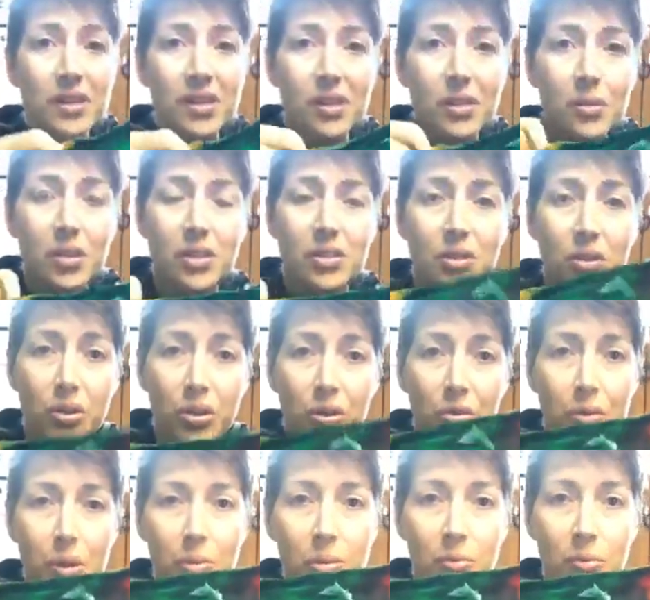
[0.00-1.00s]
you undo your
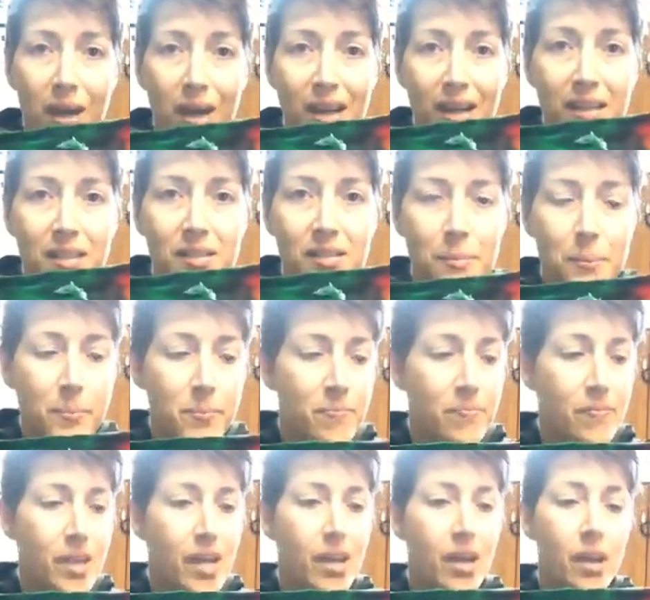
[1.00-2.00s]
rubber bands,
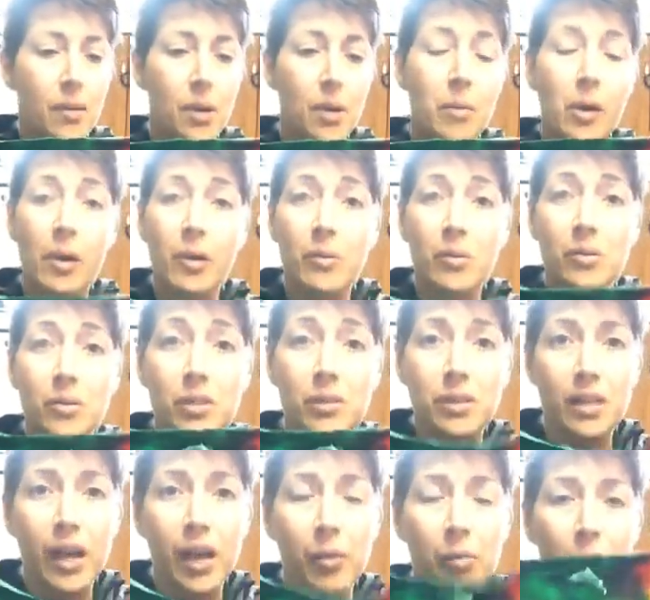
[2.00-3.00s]
I won't do it
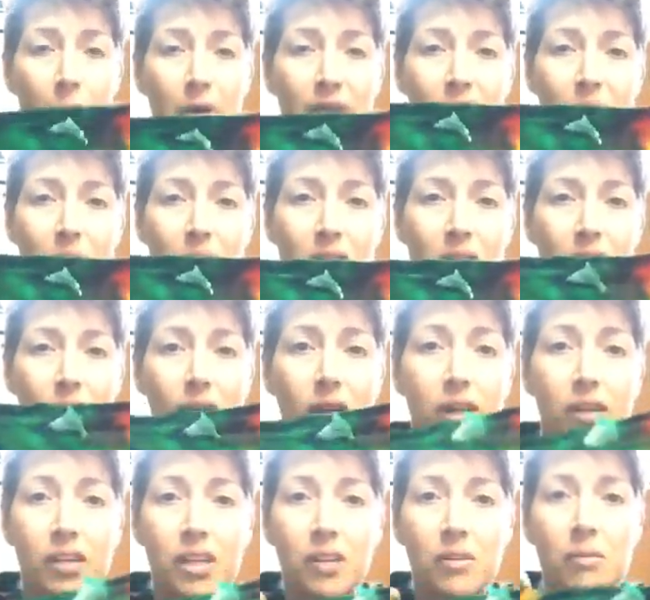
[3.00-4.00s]
now, but once you undo it, you
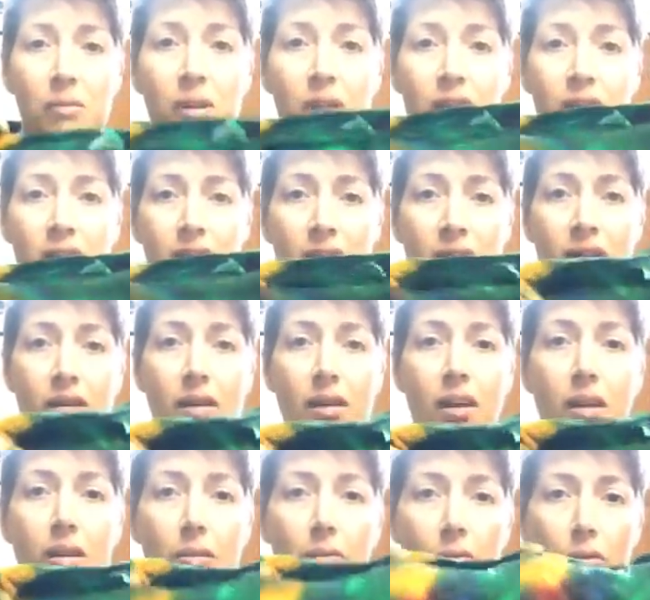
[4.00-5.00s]
need to run this
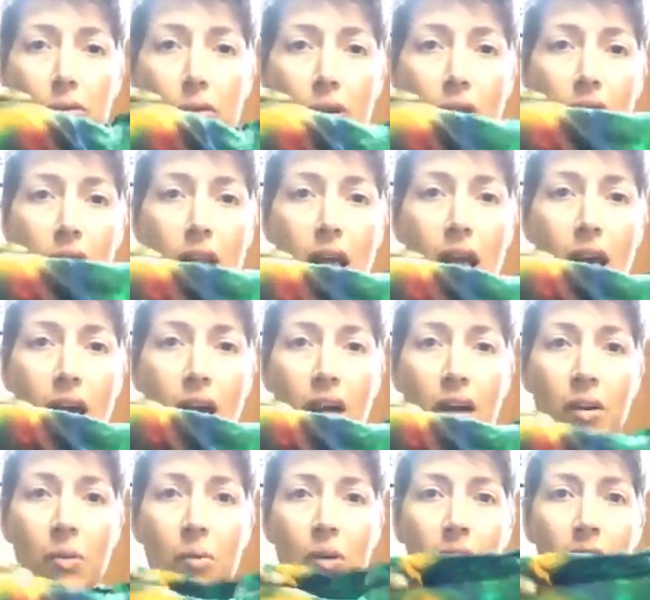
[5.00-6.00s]
through a lot of
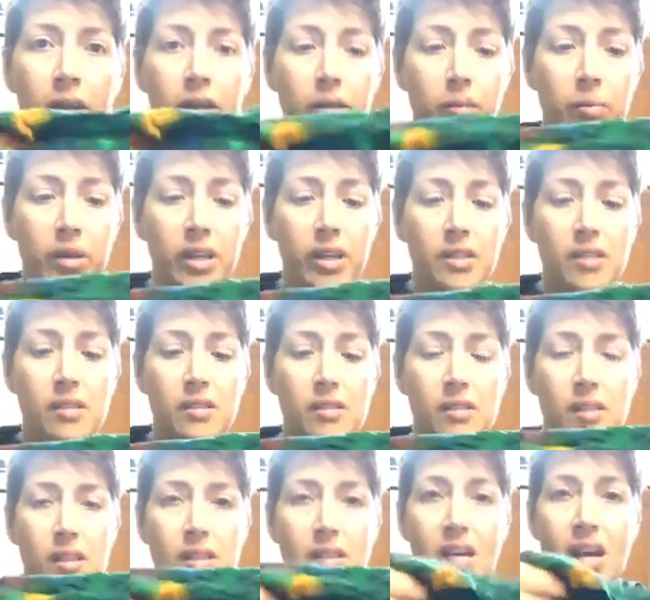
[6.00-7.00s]
water because there's a
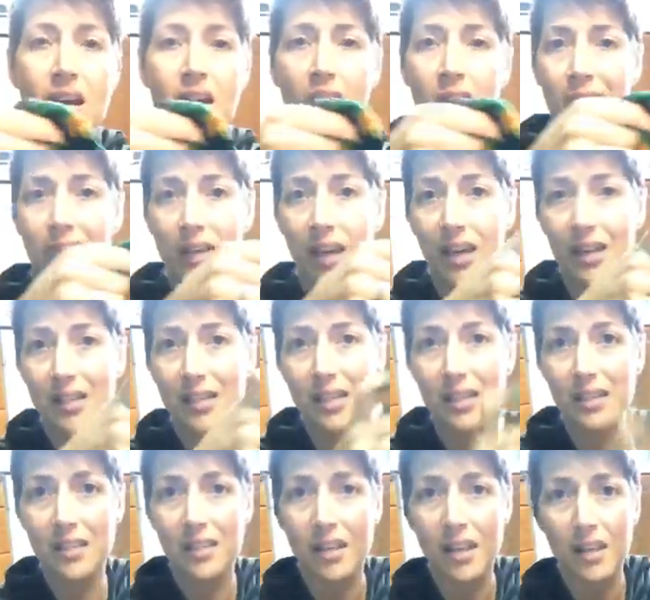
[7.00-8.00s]
ton of excess
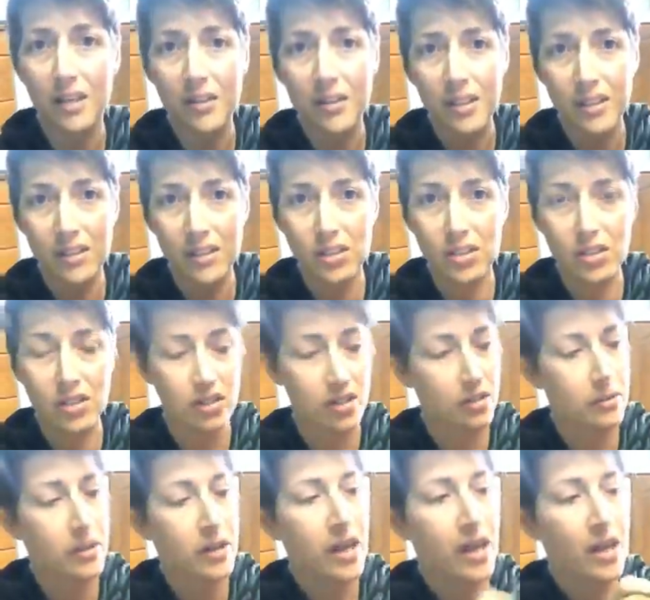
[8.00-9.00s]
color in this shirt
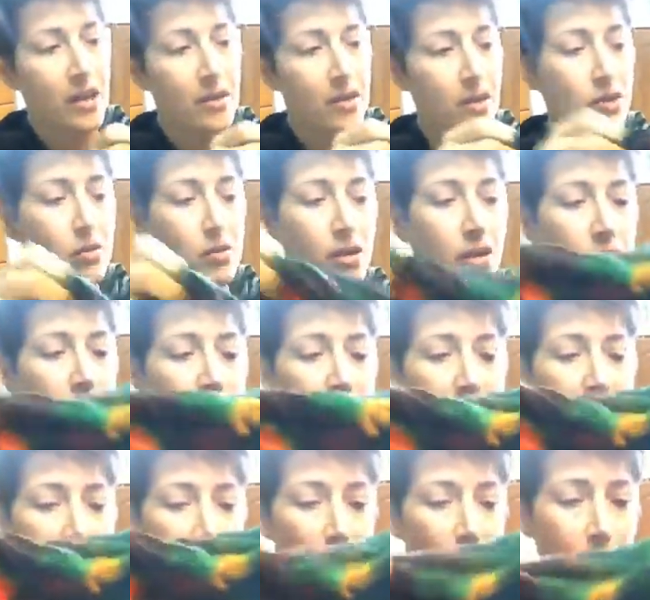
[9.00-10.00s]
that you'll want to rinse
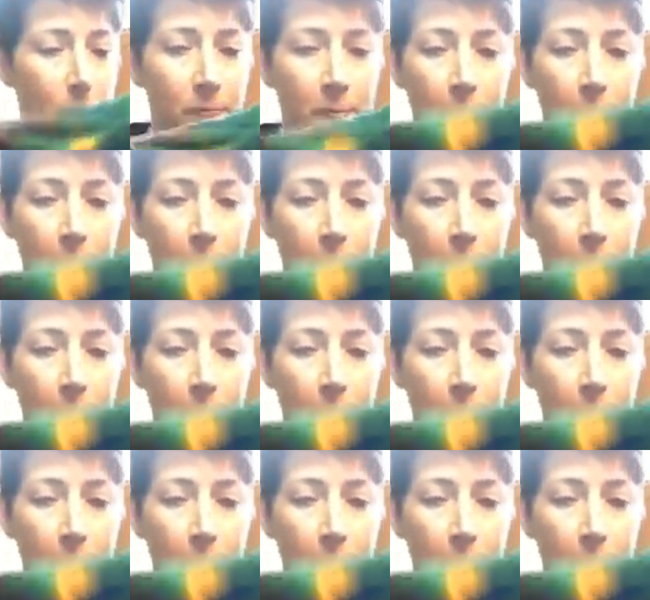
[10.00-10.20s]
out.